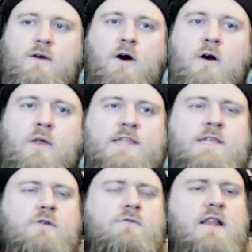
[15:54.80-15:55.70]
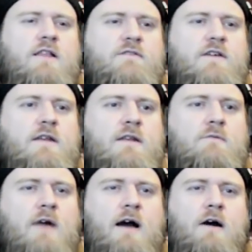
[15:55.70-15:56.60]
Oh, that's so relevant.
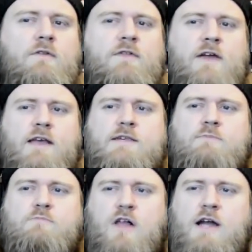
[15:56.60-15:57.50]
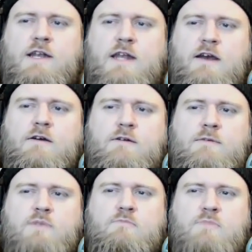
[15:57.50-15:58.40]
Wow, thanks,
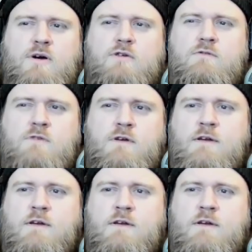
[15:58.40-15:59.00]
blonde-haired bimbo,